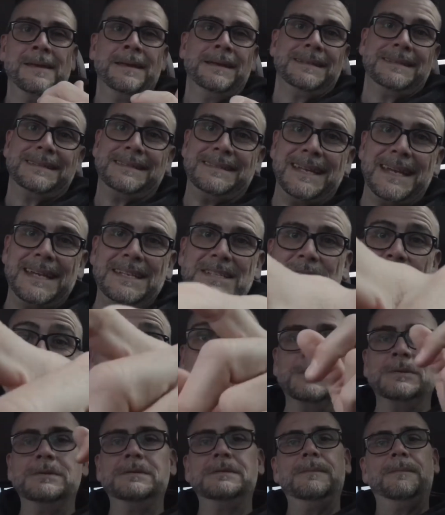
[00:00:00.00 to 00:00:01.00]
Stay
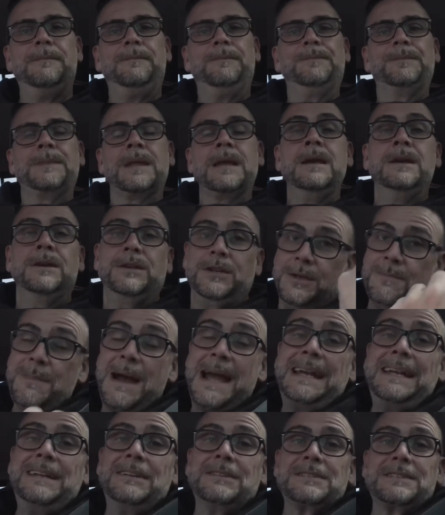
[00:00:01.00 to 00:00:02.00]
tuned. You
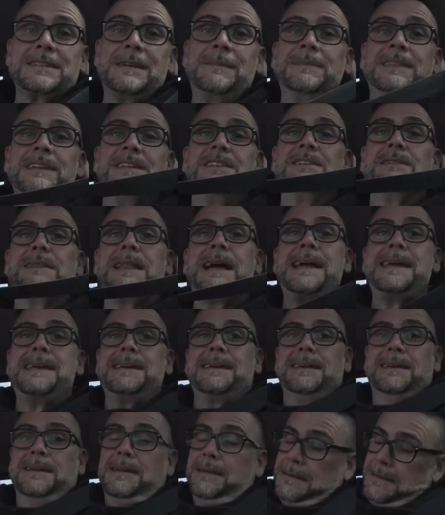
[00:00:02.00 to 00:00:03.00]
might hear something you
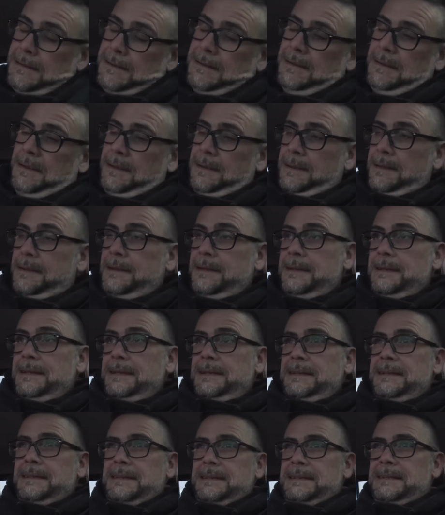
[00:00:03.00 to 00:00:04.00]
like
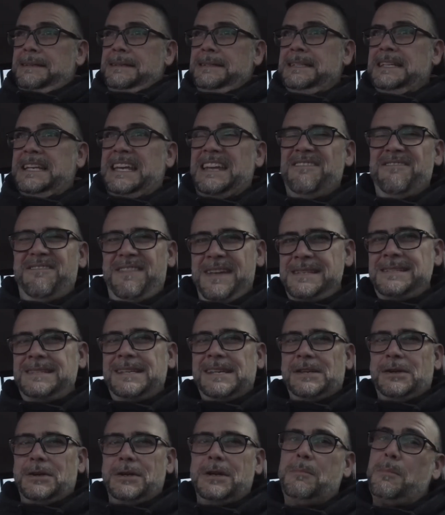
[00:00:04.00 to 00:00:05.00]

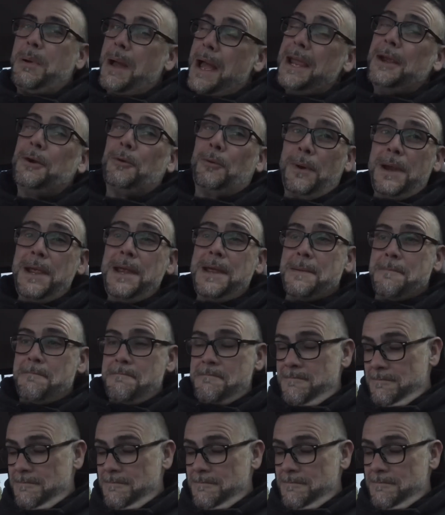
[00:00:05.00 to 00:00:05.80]
convincing you to buy a Ram.